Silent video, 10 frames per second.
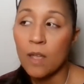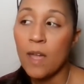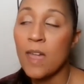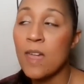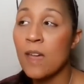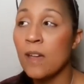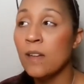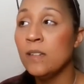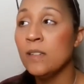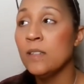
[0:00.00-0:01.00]

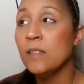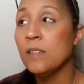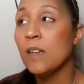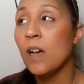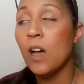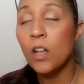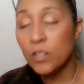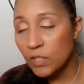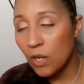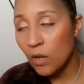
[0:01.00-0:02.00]
And
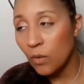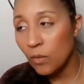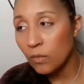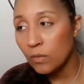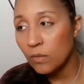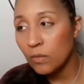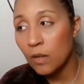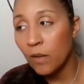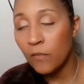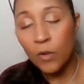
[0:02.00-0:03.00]
also,
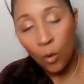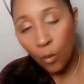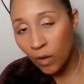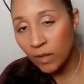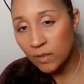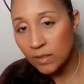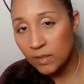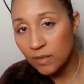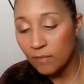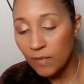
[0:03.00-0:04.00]
of
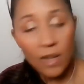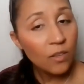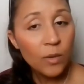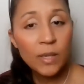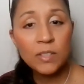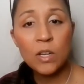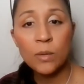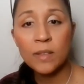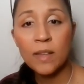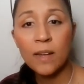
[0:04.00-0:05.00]
course, I don't know where I was
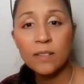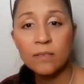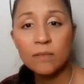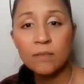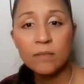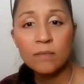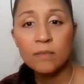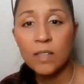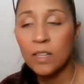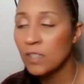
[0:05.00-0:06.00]
going with that.
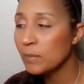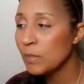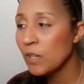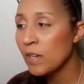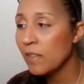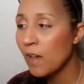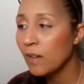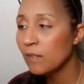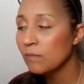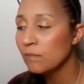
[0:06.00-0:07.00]
I lost my train of
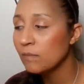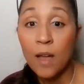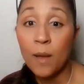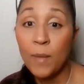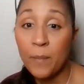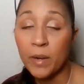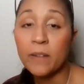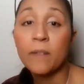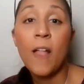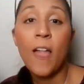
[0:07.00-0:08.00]
thought. Mom
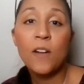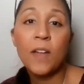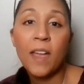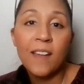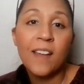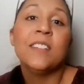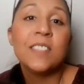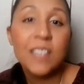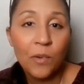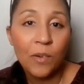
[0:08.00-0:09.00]
brain. Okay,
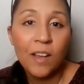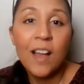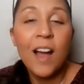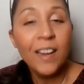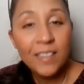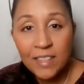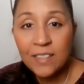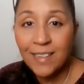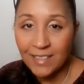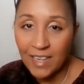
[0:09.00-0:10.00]
so
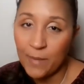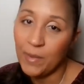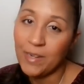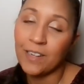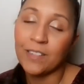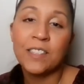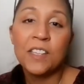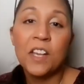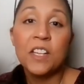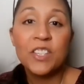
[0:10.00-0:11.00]
until next time, my darlings,
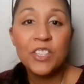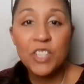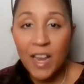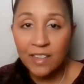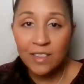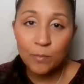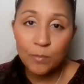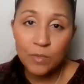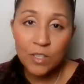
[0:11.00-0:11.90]
check the